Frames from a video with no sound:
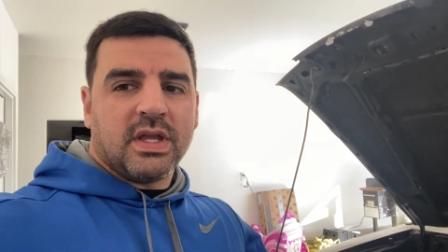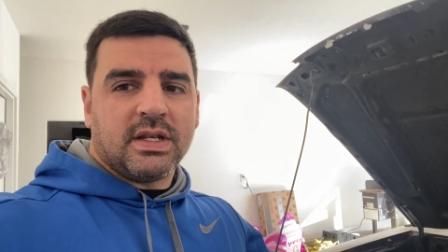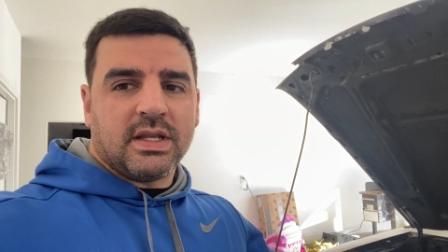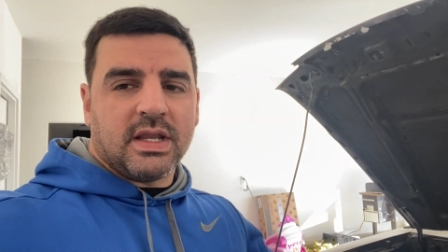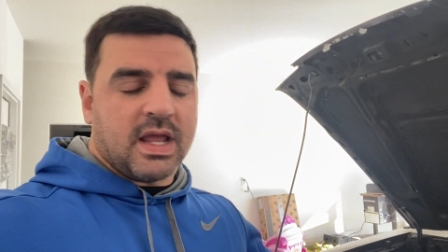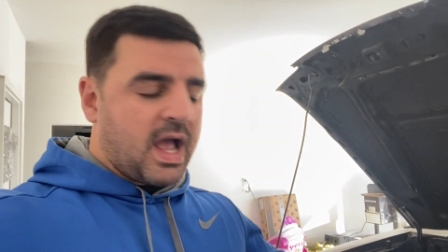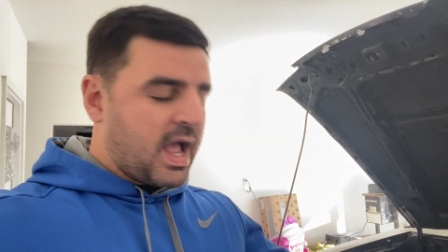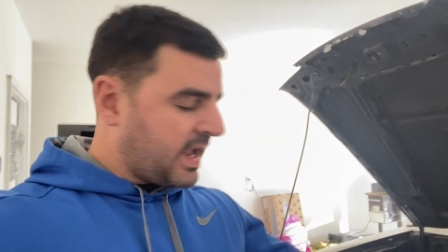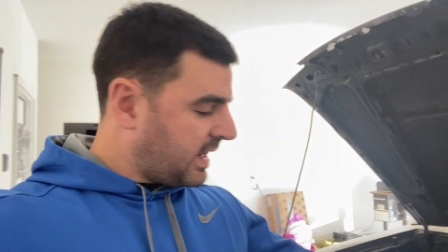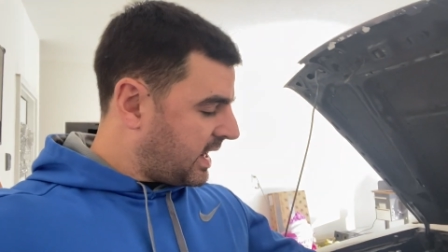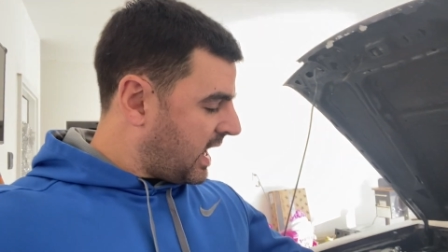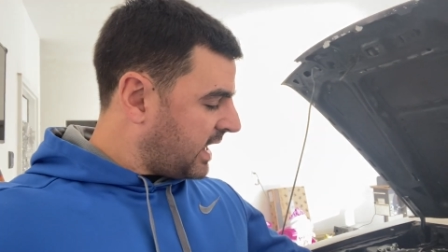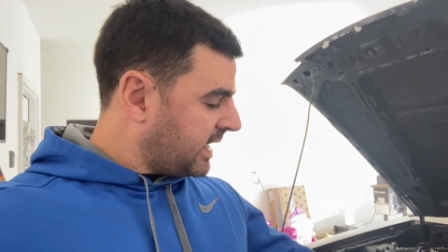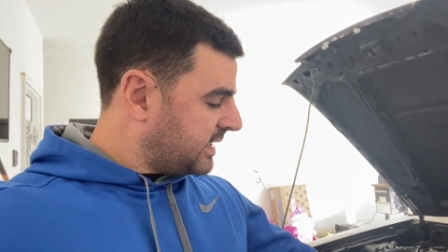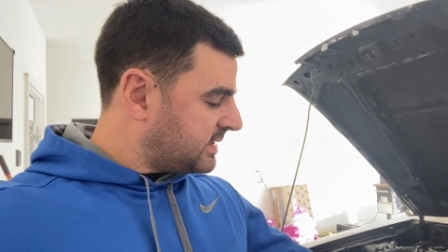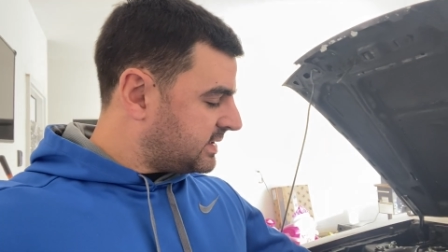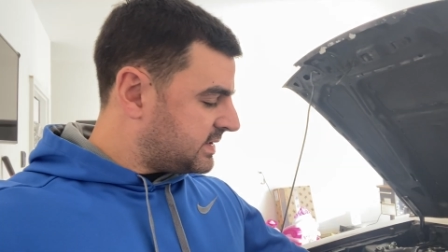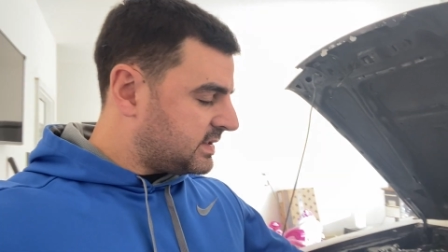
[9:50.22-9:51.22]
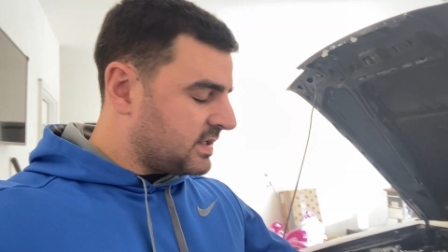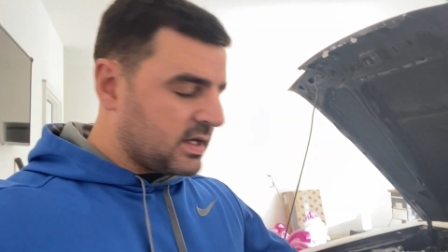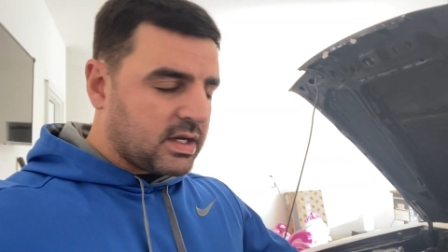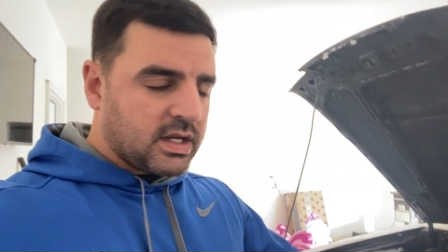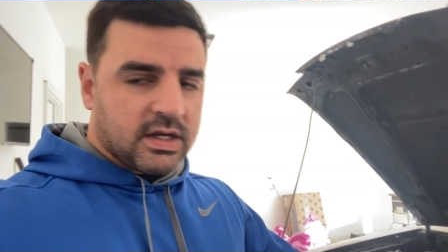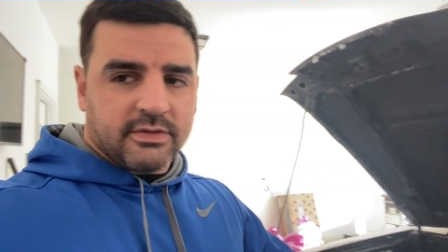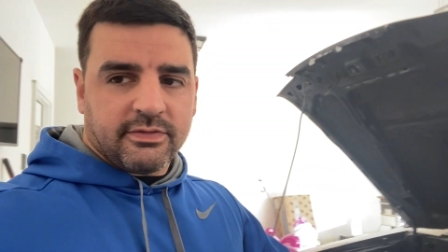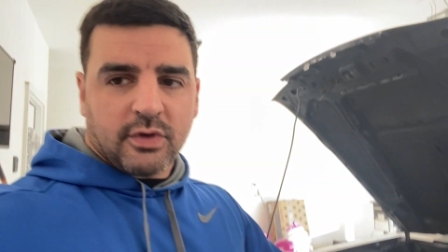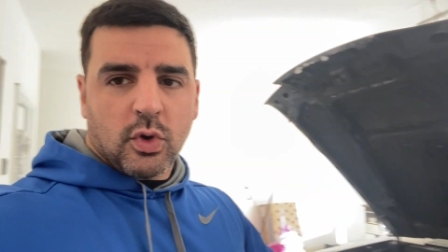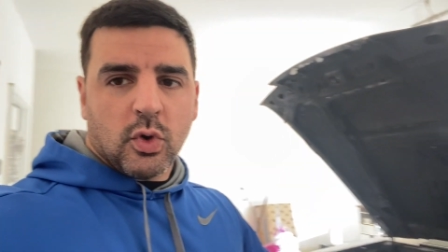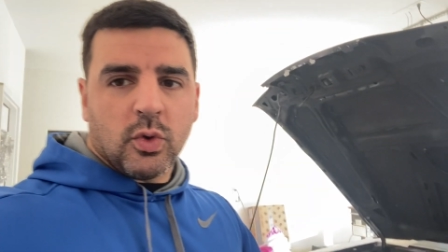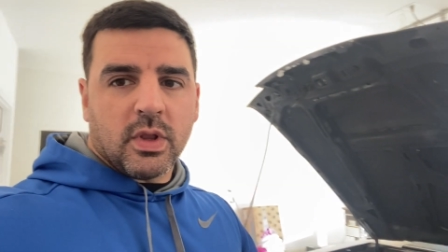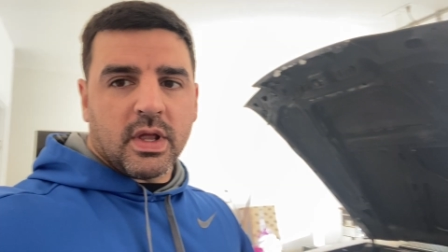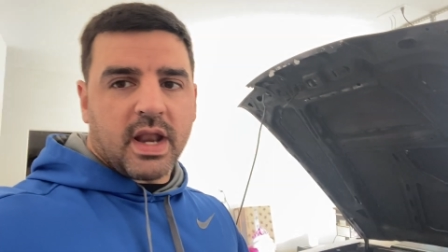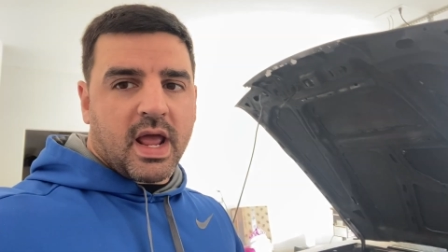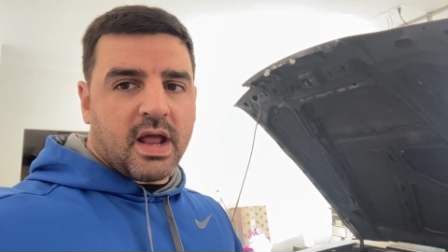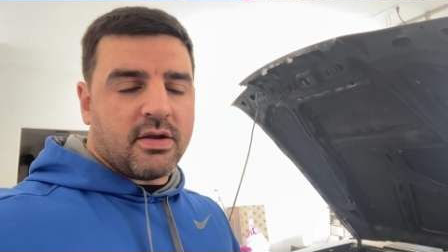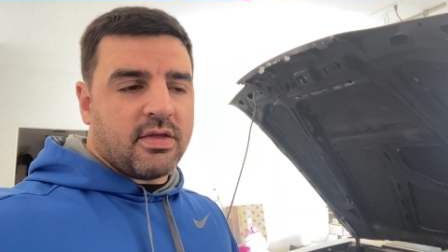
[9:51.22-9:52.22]
I could suck enough
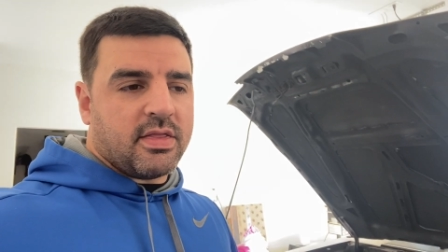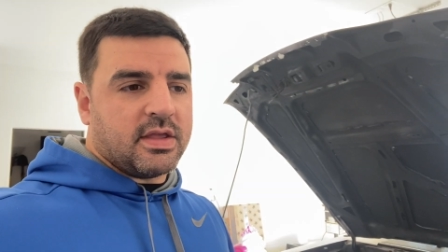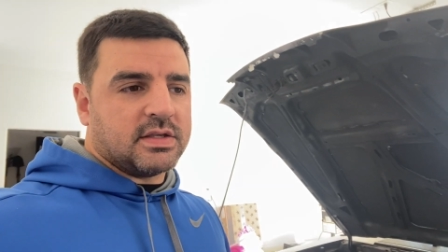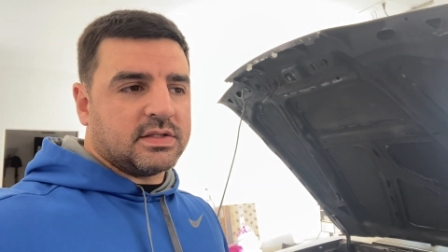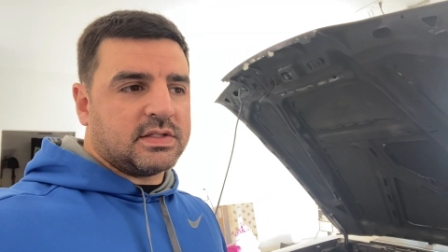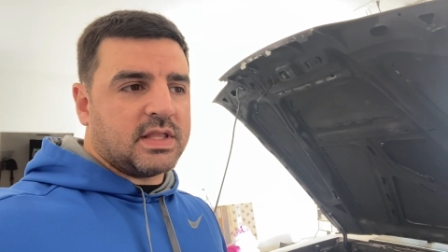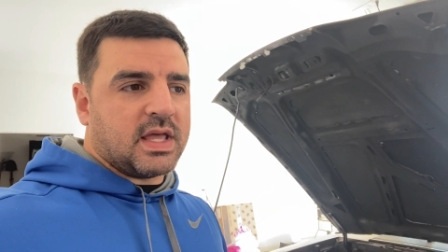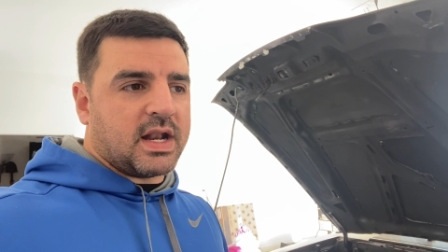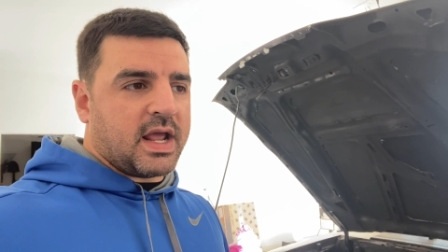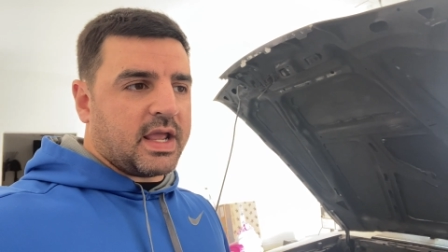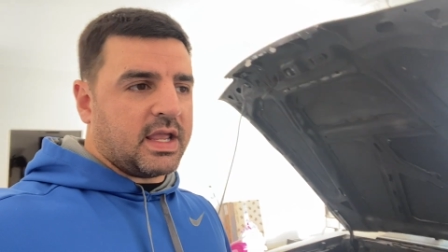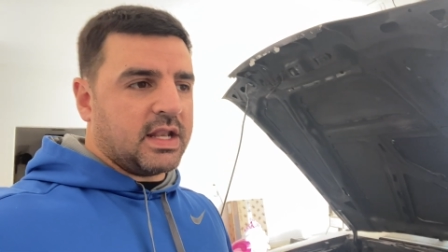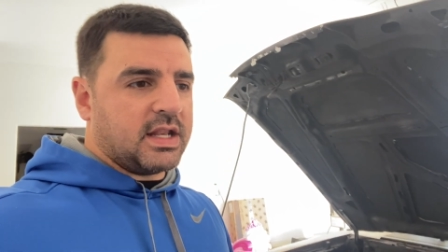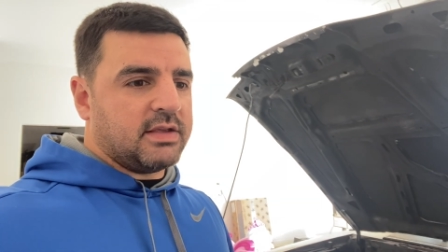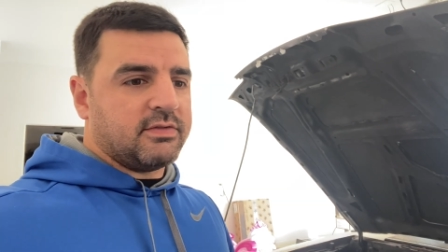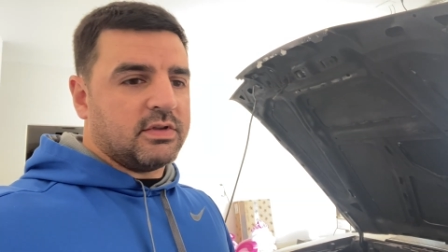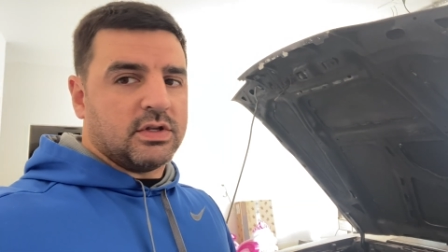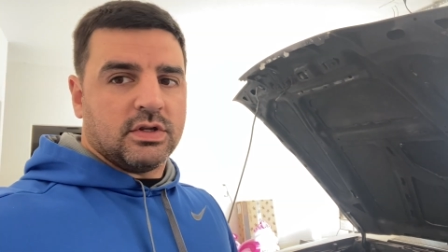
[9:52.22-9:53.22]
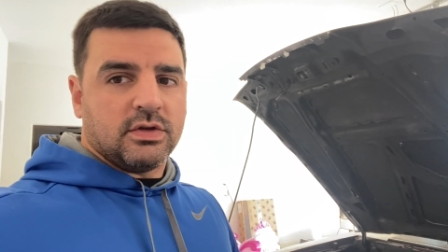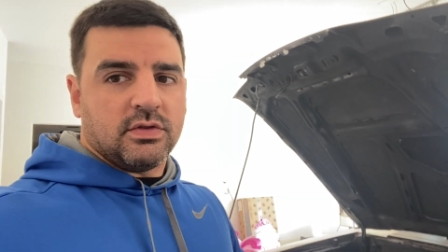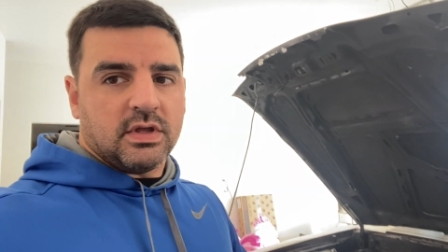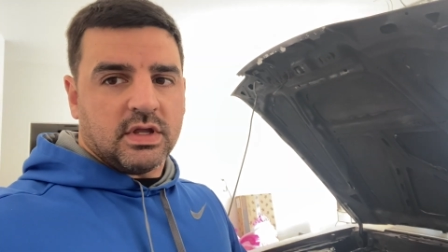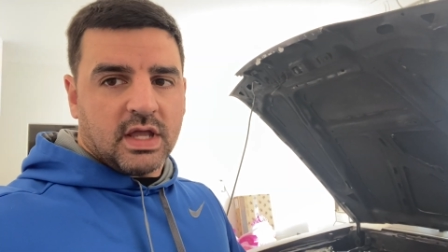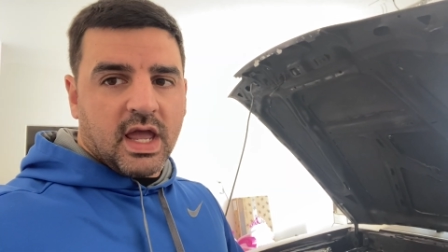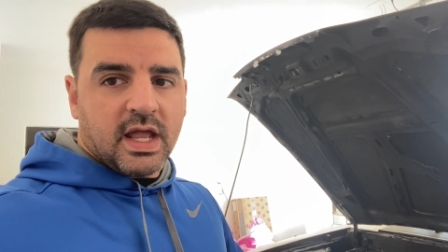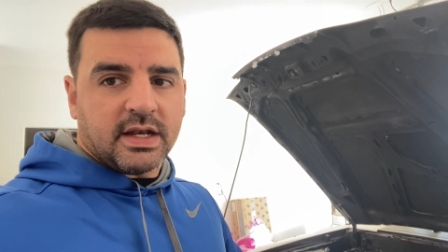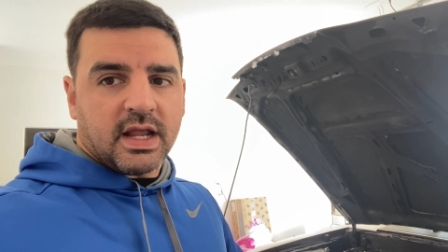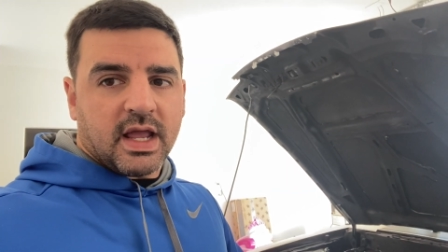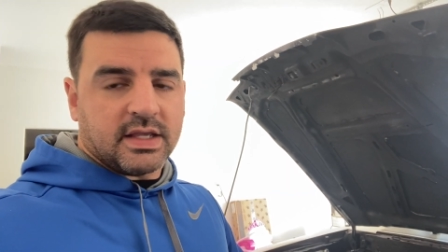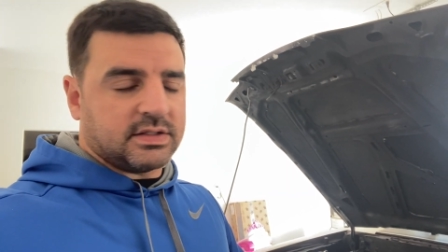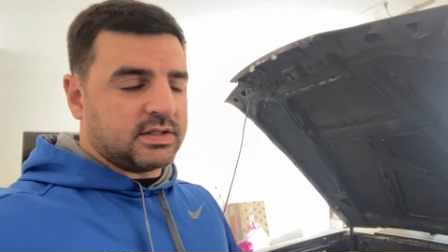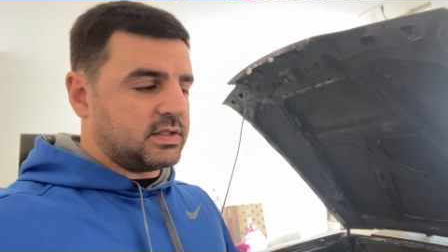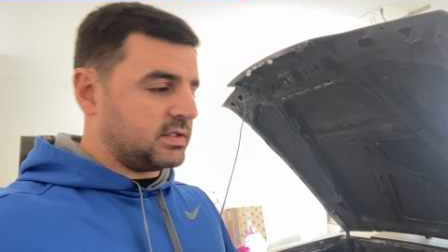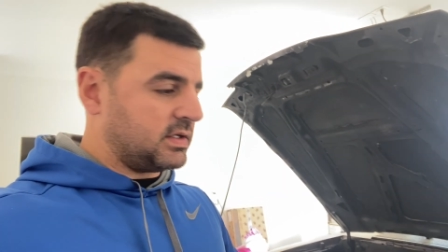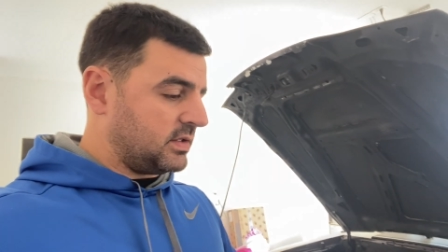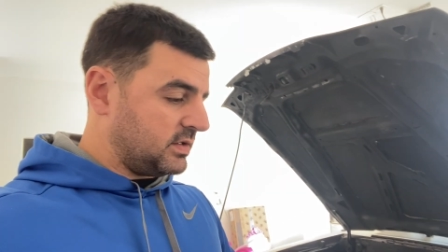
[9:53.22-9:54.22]
coolant out of this that I could even do the head
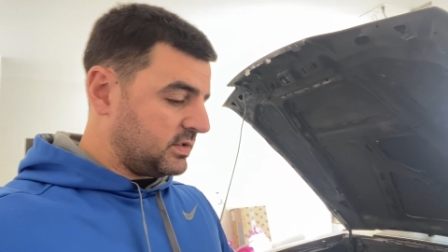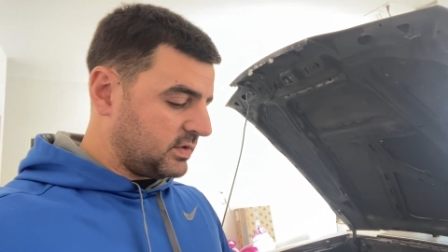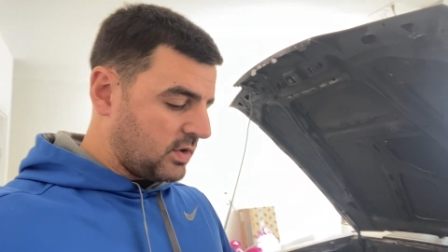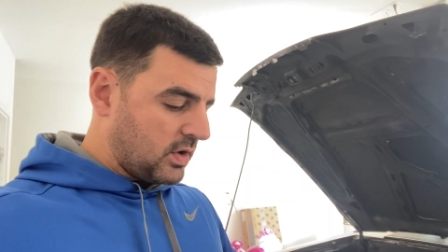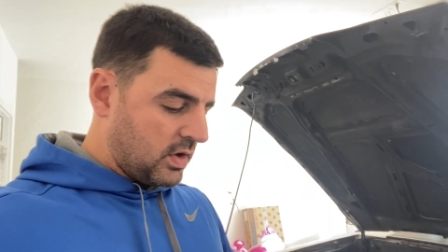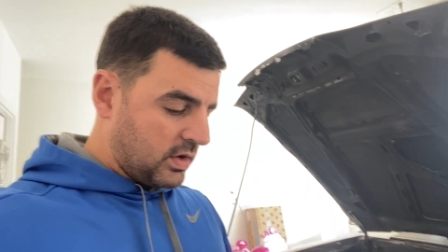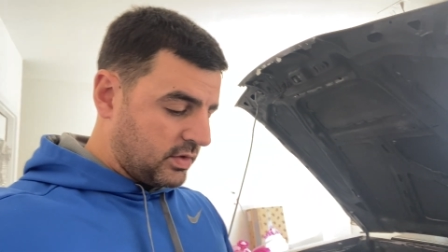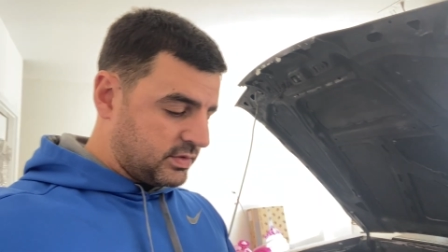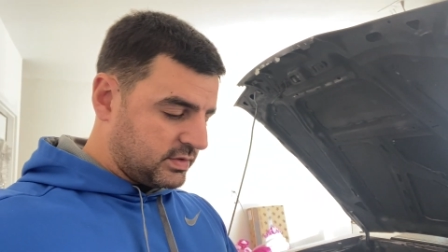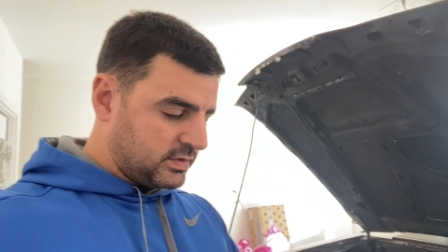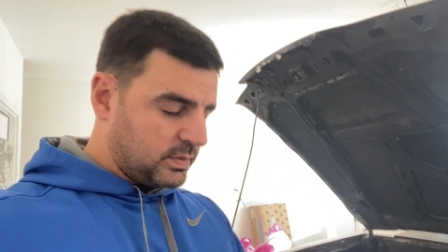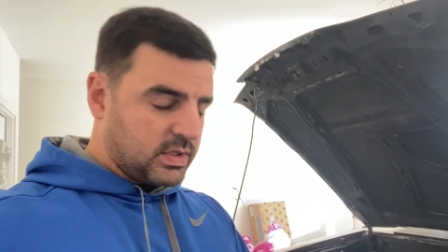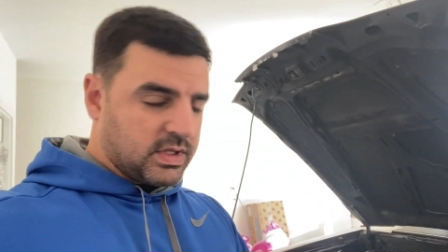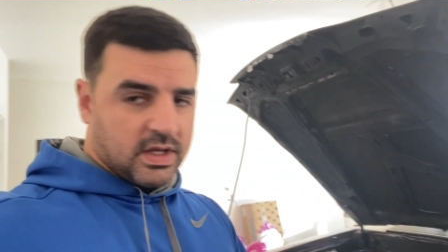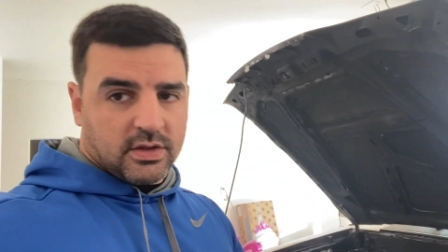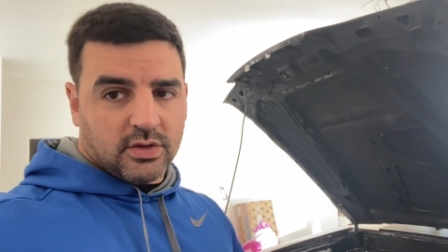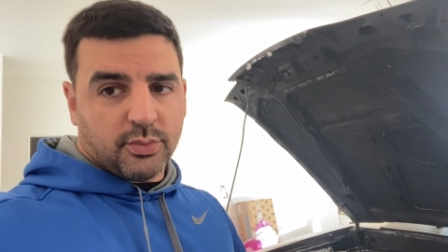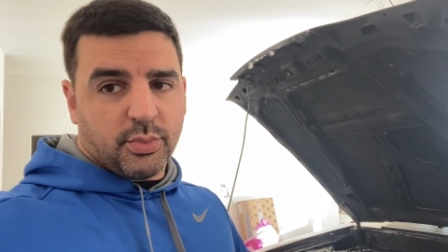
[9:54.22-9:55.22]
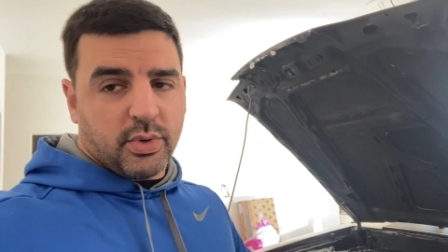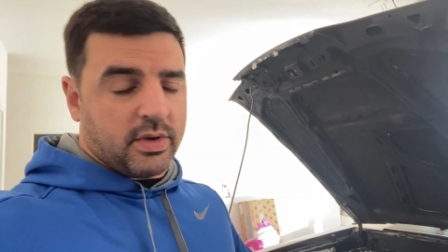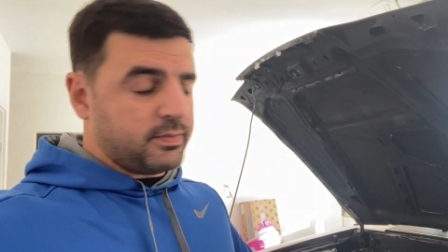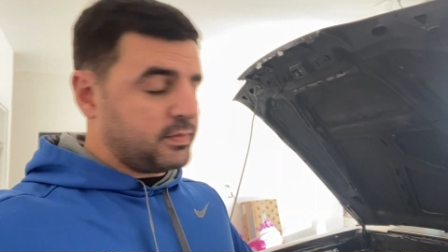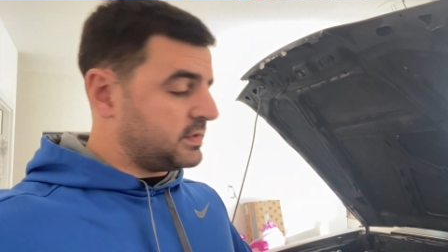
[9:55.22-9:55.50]
gaskets on this car just with that little pump.